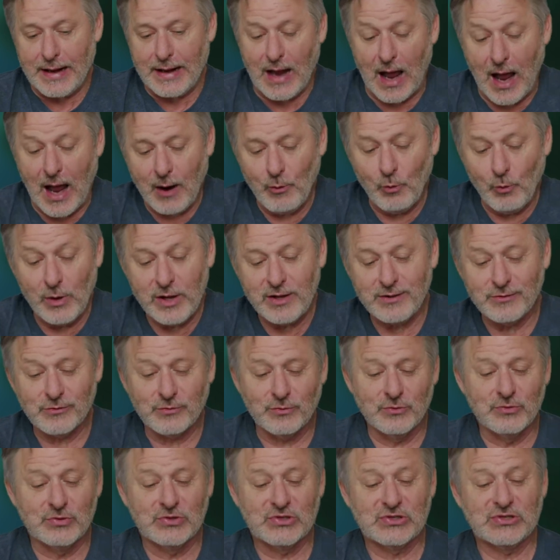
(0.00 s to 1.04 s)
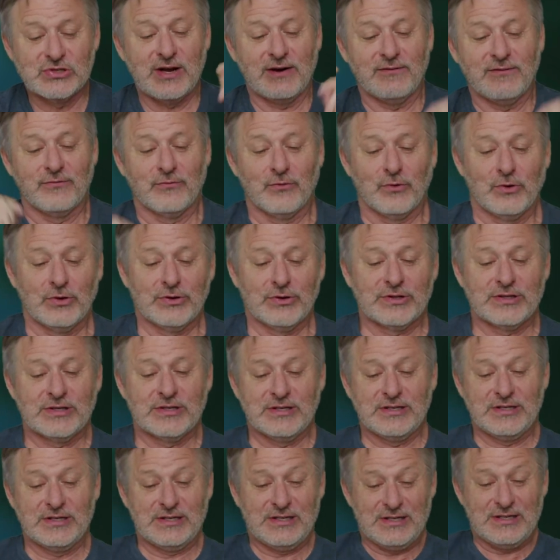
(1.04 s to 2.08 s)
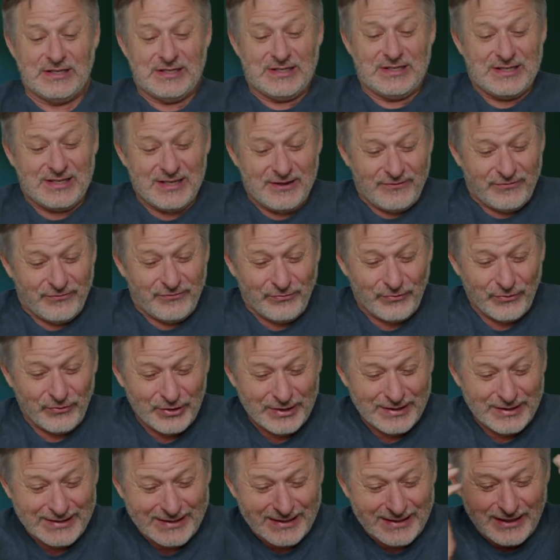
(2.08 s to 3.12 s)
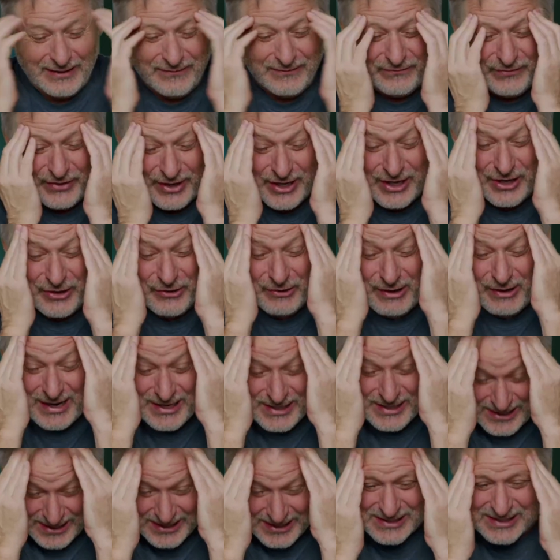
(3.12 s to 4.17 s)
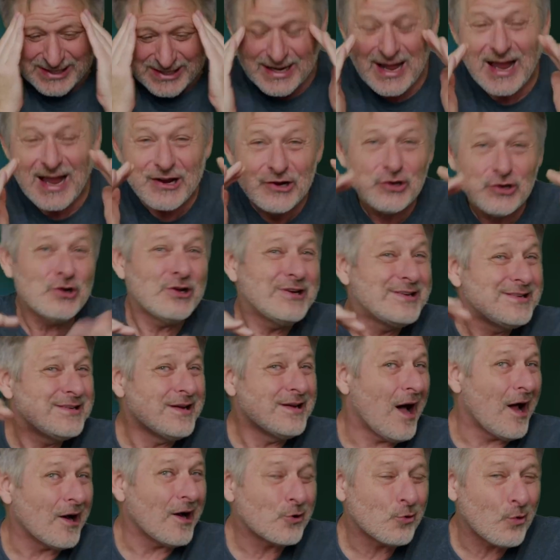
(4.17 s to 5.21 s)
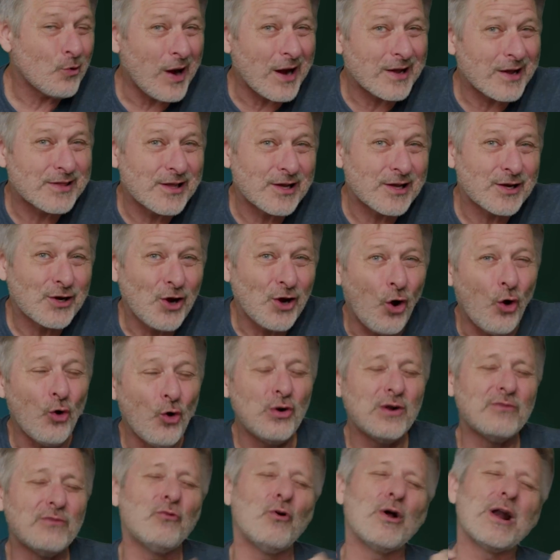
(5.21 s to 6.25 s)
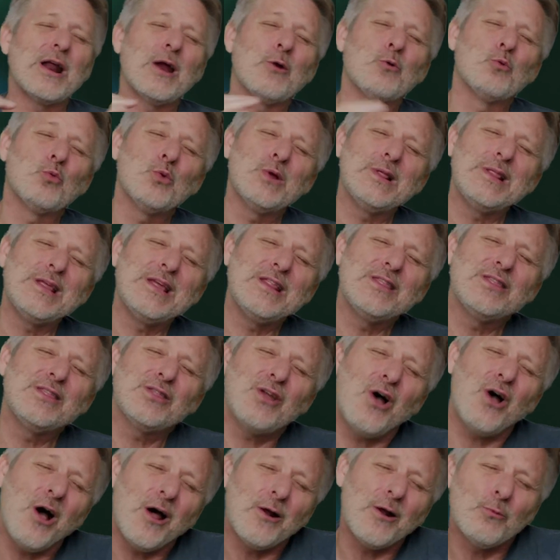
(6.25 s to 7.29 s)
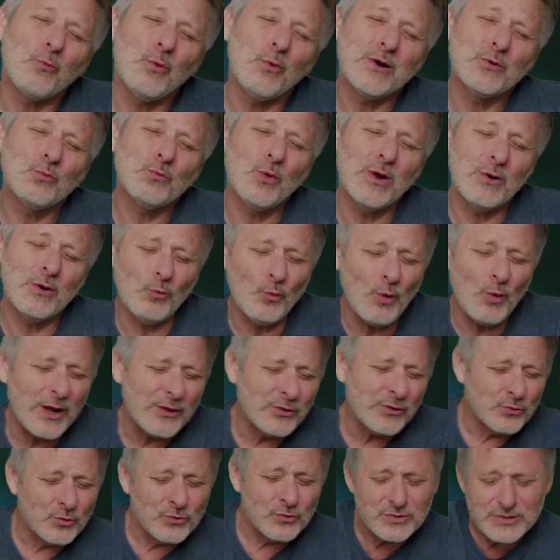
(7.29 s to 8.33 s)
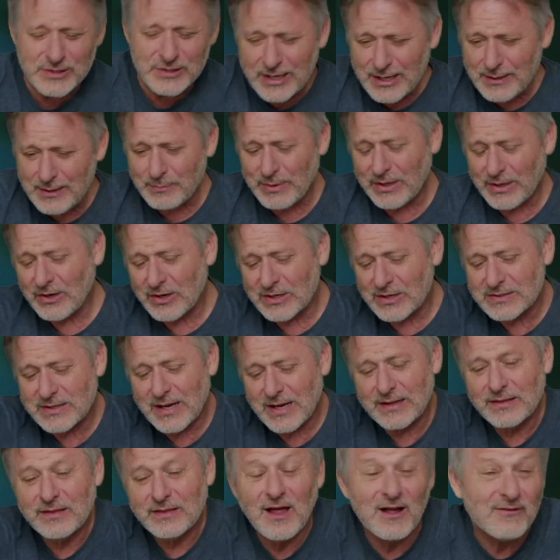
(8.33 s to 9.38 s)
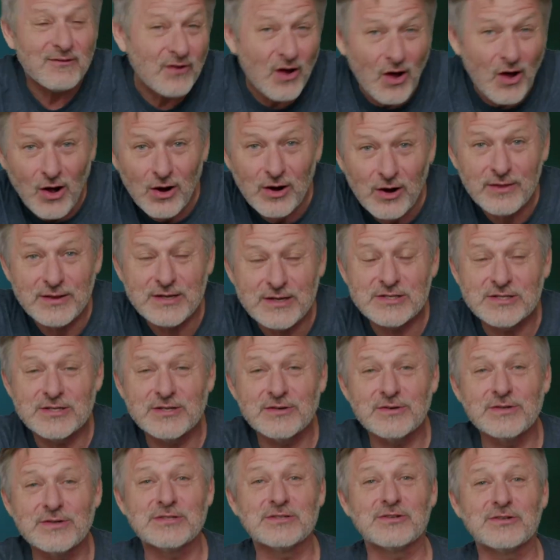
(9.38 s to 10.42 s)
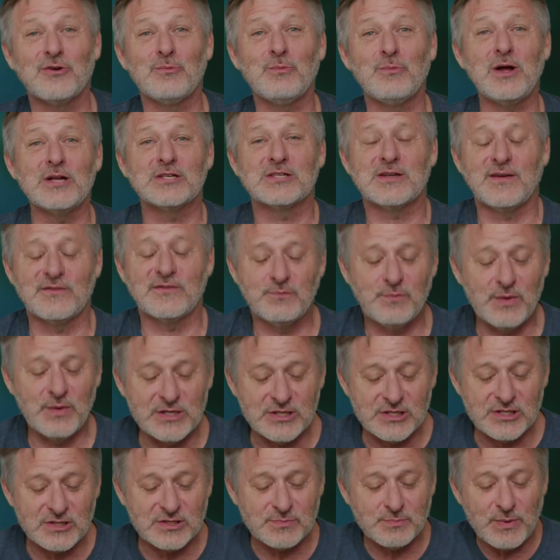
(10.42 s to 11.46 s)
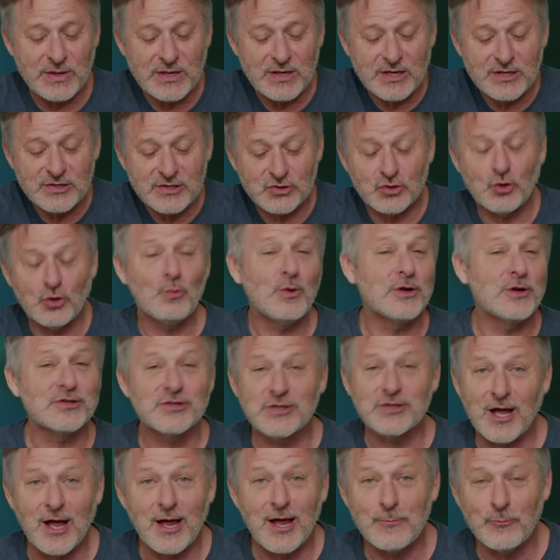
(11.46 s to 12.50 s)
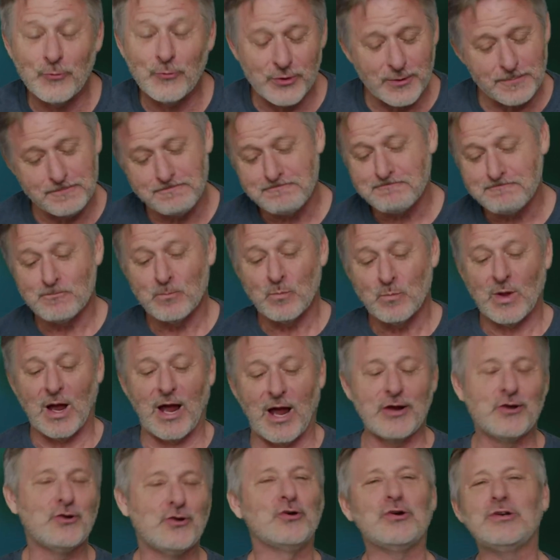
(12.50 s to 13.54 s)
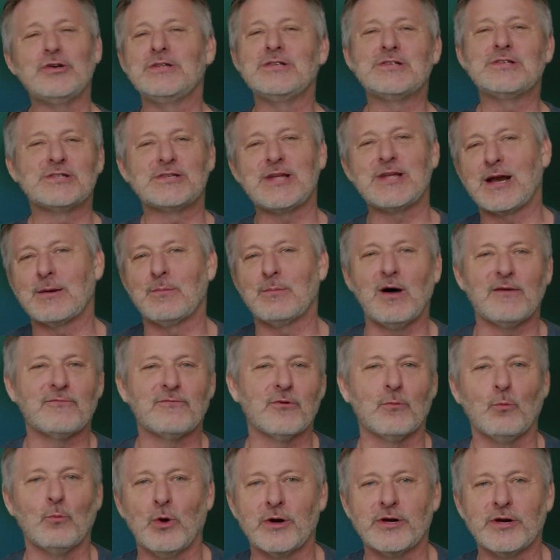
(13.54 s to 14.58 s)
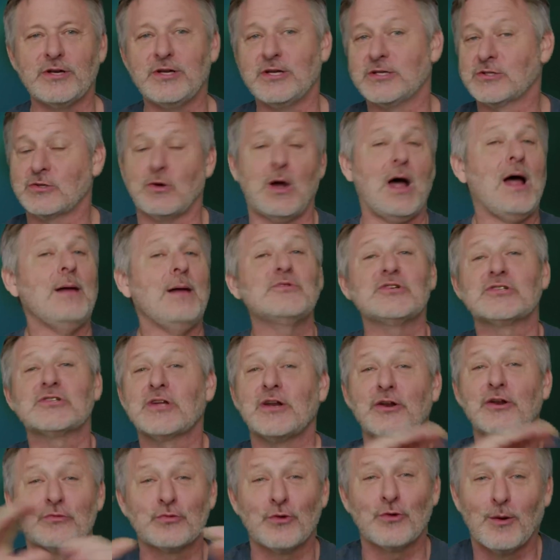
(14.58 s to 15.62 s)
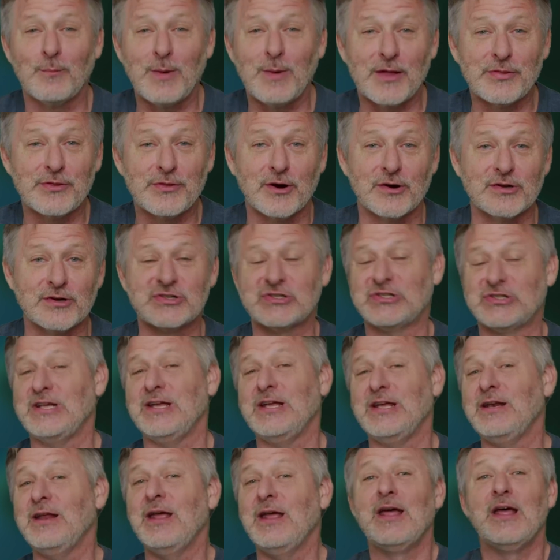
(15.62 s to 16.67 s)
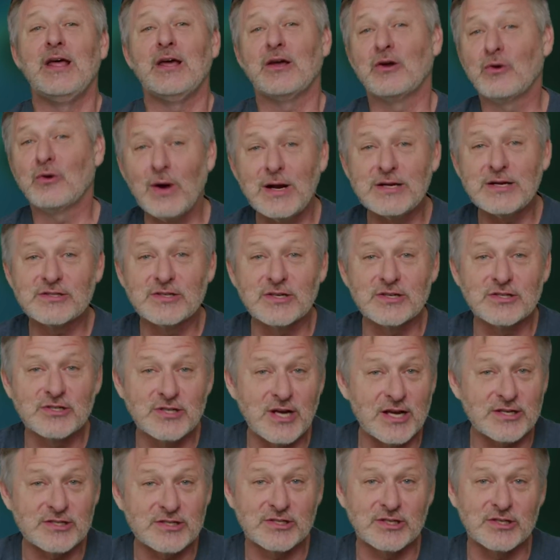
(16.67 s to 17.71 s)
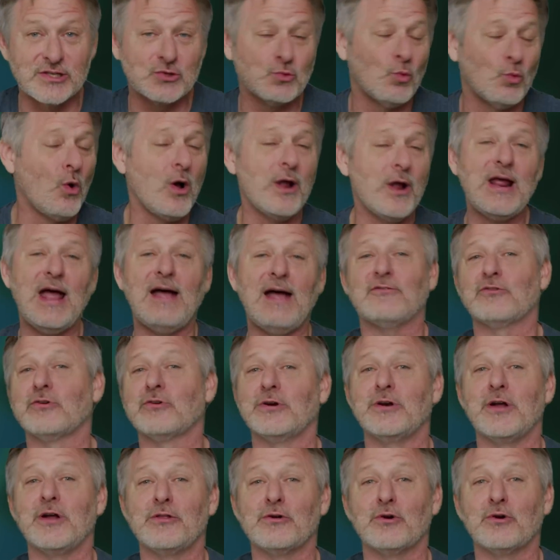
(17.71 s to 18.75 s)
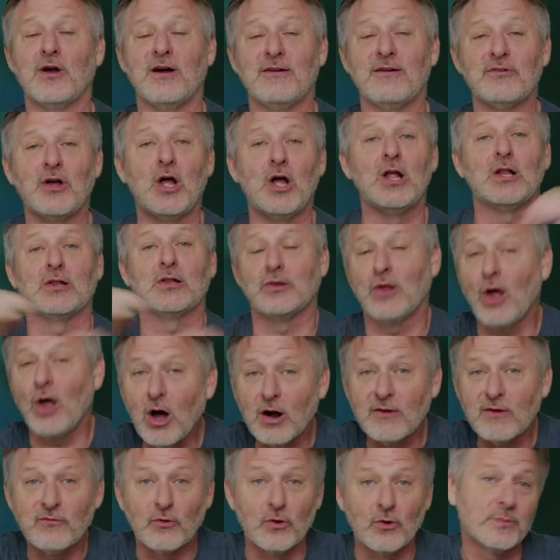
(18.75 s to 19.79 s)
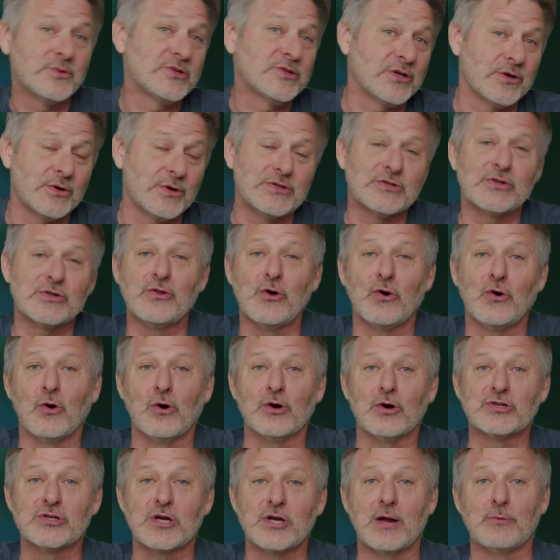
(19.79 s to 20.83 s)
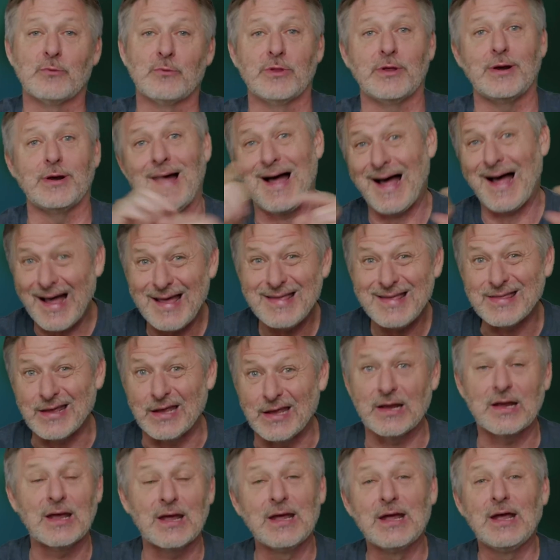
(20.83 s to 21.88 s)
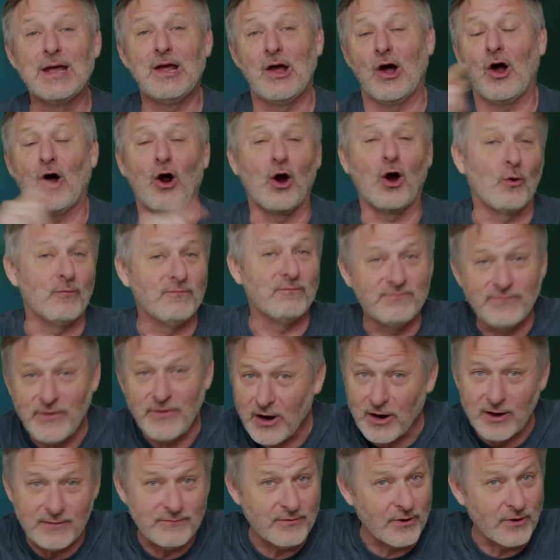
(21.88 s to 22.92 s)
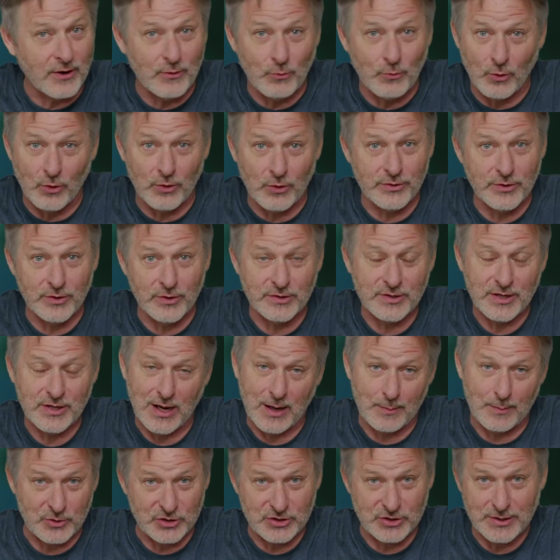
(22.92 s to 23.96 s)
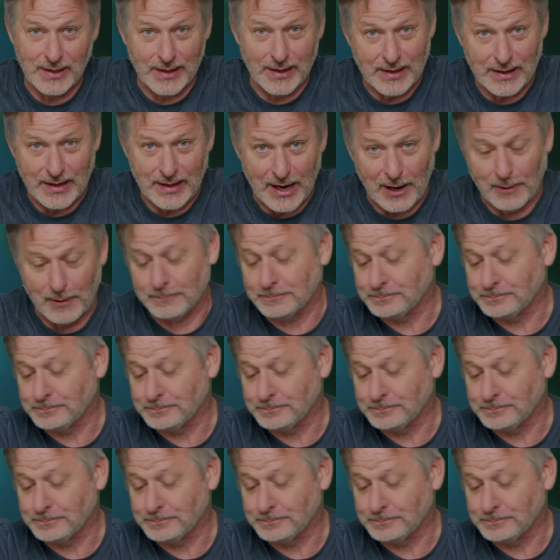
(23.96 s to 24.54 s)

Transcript: I went through several different configurations and I could not crack the code of what I really thought went 1 through 10 because I love all of these series so much. I've been spending so much time with them. I couldn't set them up from 1 to 10. So I'm just going to throw them out there as 10 great suggestions, one after another, of long form series in the horror genre that I think are very, very worth your time in checking out.